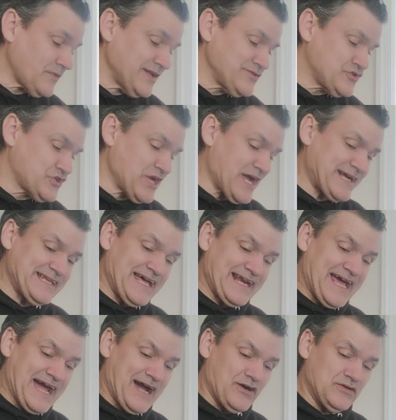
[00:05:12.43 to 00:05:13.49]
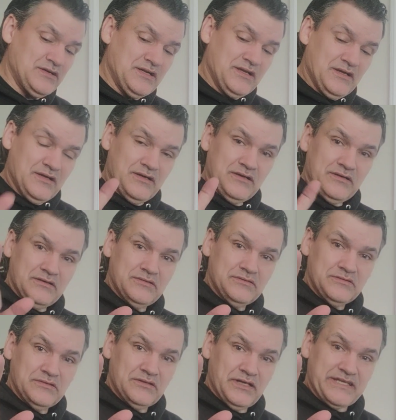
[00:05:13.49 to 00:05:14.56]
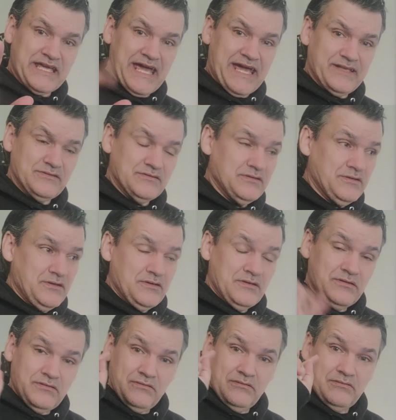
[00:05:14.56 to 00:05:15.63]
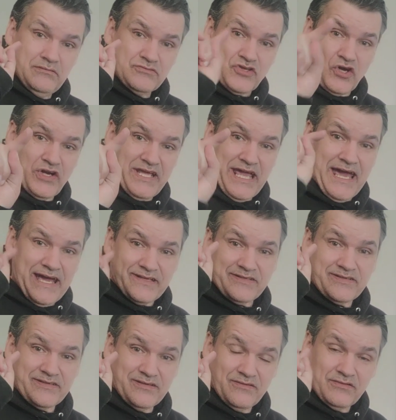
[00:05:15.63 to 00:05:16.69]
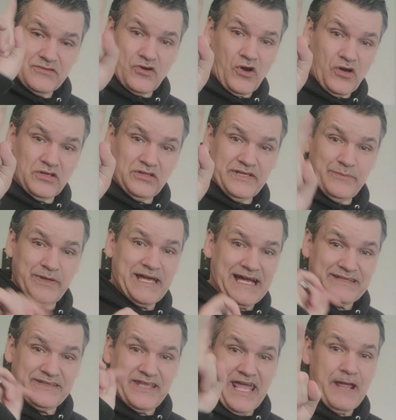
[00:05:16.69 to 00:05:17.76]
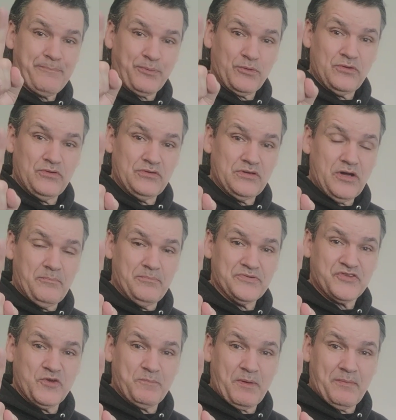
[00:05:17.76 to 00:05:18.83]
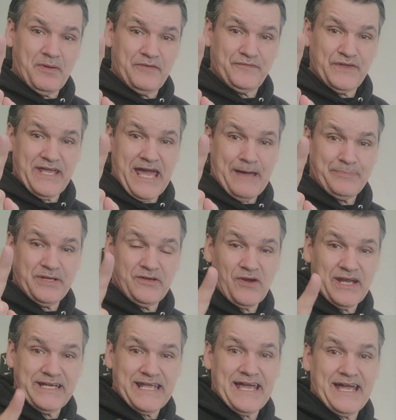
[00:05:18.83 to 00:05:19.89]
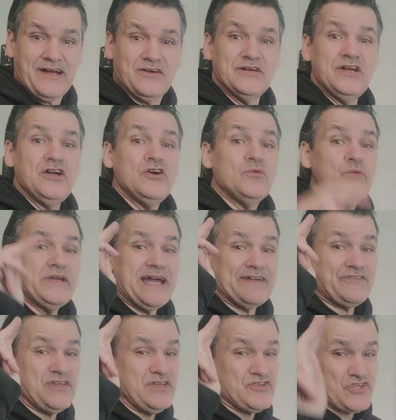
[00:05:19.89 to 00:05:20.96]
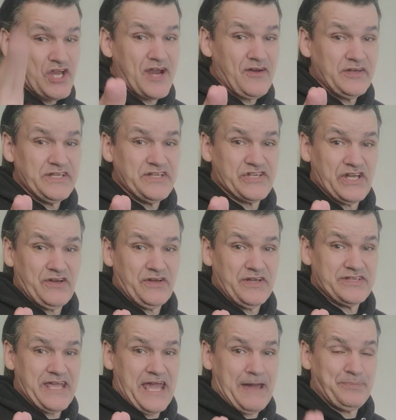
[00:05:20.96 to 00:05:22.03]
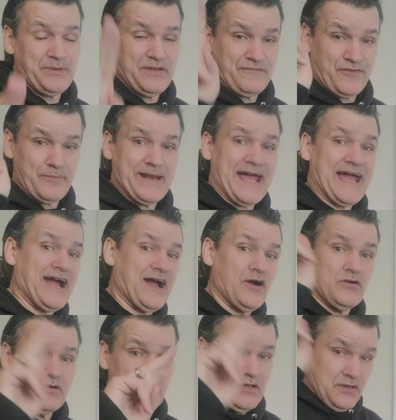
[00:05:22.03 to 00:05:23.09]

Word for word: check that out. Again, Tourney X. Currently, we got the April Super Monthly happening right now. We got the charity series happening from now